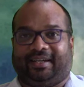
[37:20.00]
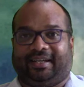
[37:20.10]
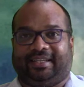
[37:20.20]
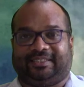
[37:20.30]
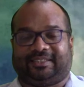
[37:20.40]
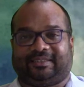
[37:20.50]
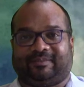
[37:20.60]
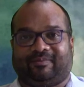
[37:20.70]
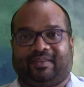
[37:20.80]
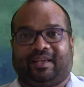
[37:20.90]
age.
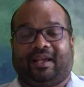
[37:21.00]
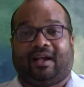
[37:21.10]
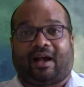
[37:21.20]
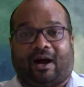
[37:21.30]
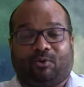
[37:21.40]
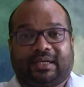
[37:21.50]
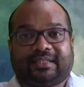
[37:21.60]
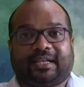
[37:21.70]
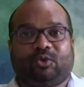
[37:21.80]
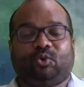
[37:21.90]
How
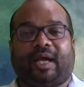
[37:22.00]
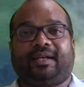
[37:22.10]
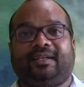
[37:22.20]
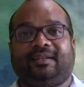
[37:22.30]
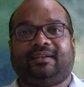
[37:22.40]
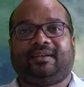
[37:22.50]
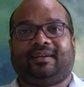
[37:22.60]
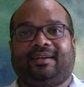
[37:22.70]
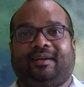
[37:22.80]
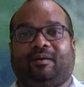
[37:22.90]
did they do that?
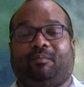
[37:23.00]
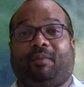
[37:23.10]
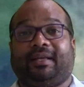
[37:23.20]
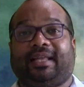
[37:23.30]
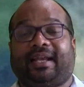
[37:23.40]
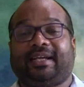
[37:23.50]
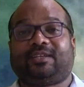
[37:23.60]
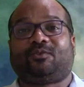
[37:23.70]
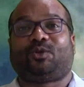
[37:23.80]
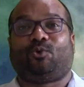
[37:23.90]
By the
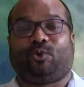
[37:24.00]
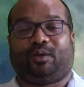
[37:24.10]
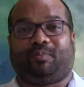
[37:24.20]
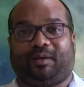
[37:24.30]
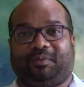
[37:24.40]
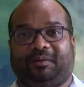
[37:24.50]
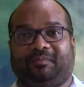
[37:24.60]
light of the Holy Bible.